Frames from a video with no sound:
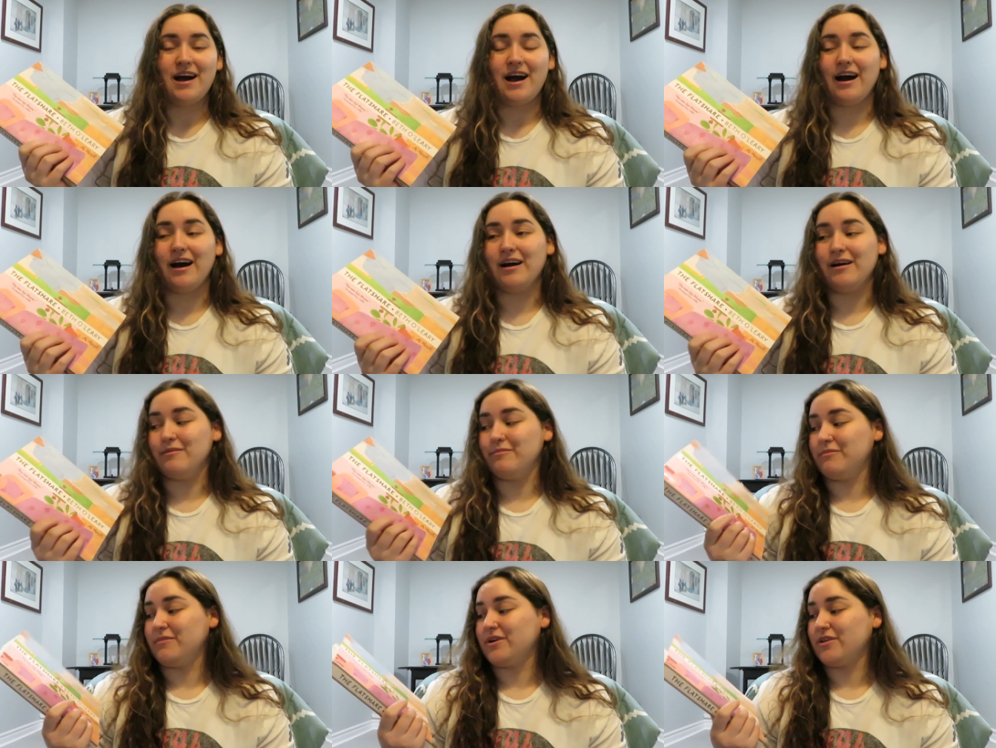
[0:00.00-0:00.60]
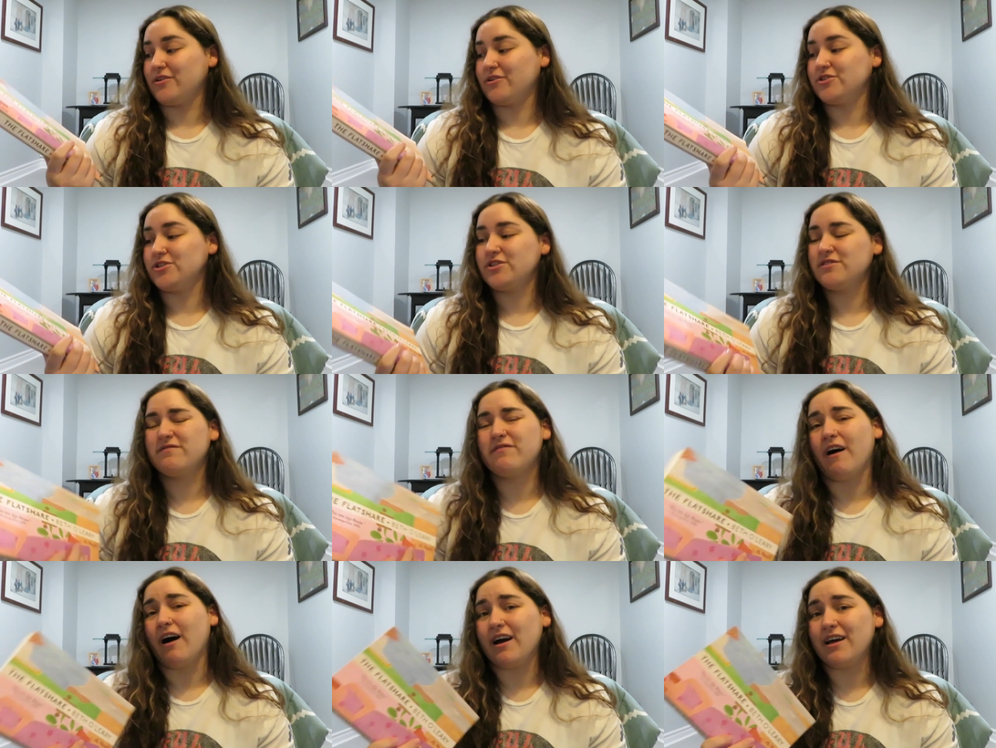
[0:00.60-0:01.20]
They're
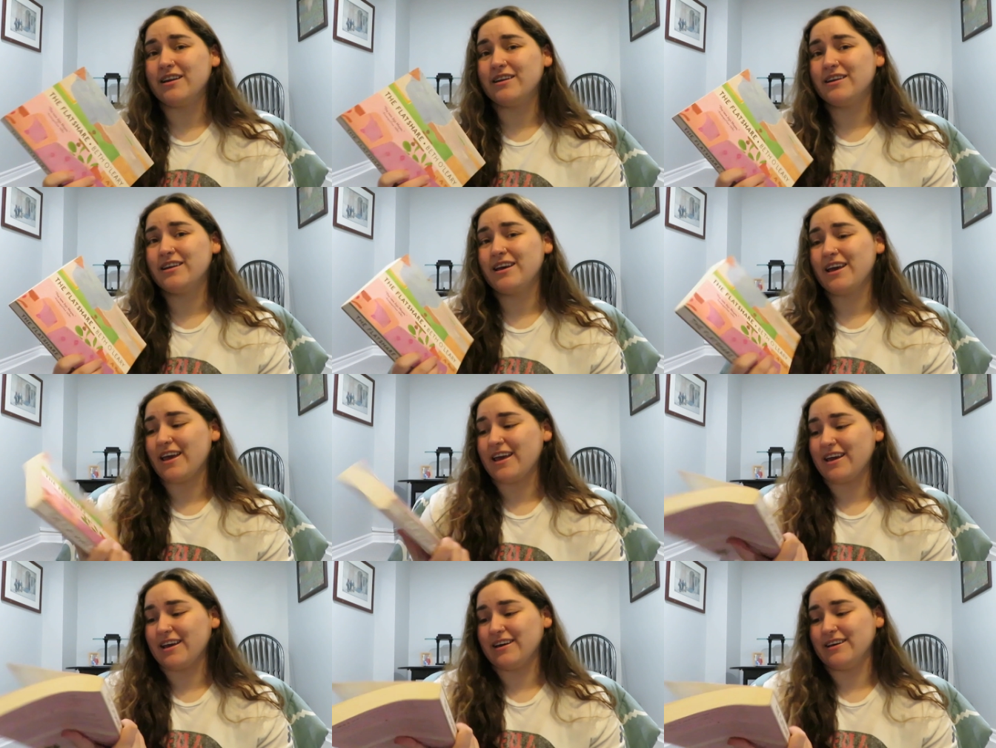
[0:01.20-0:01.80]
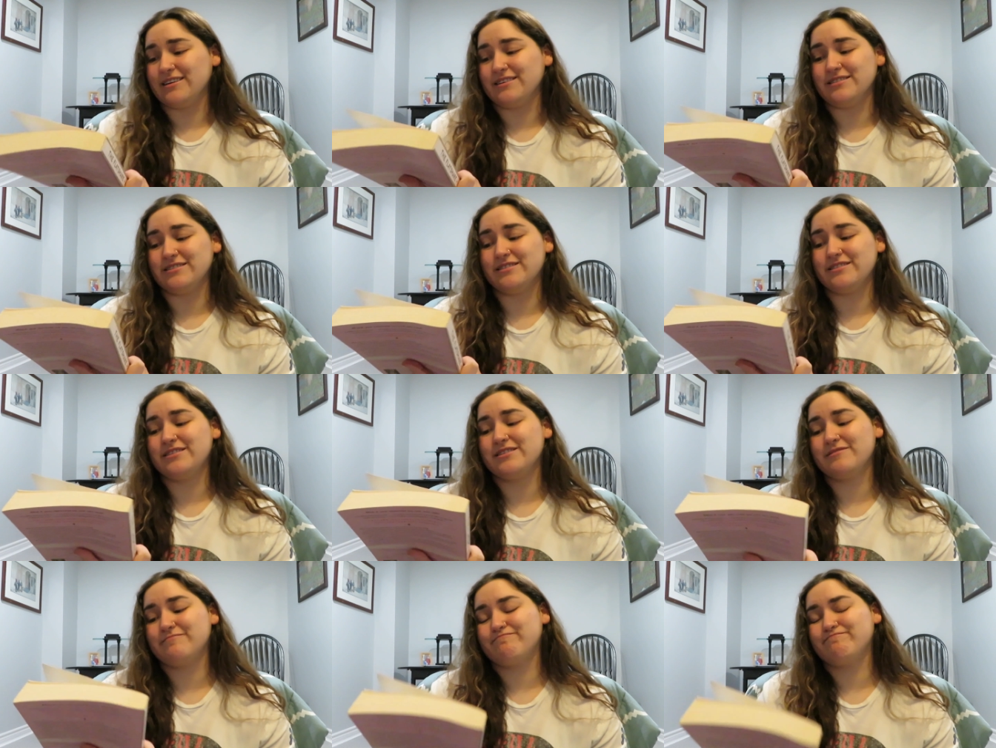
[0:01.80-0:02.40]
just fun,
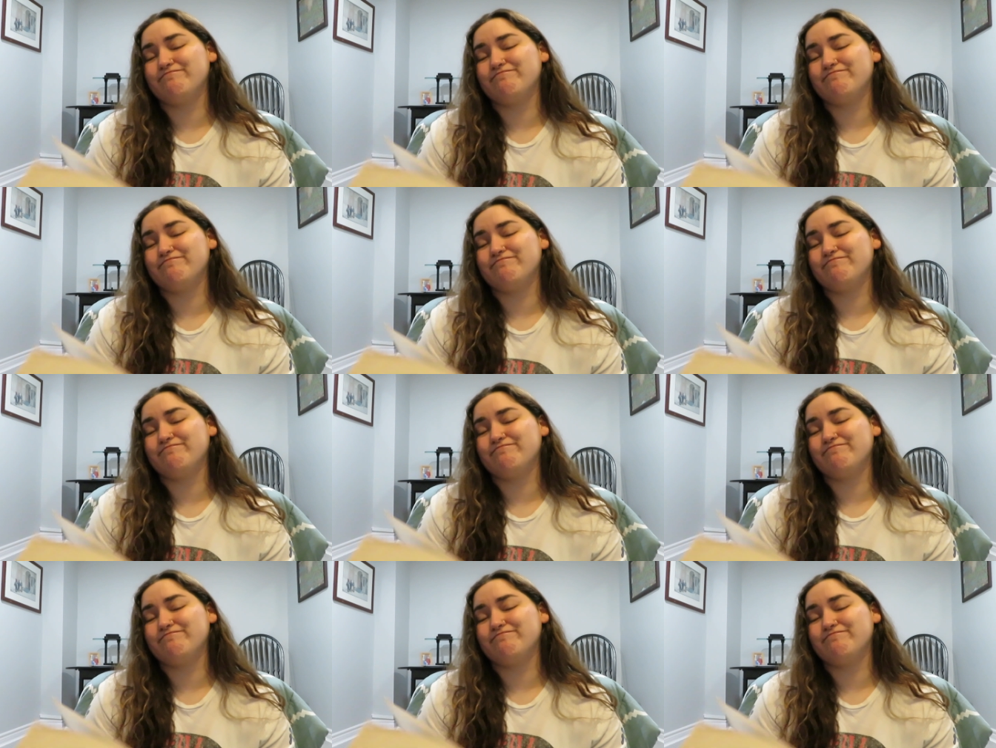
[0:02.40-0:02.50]
and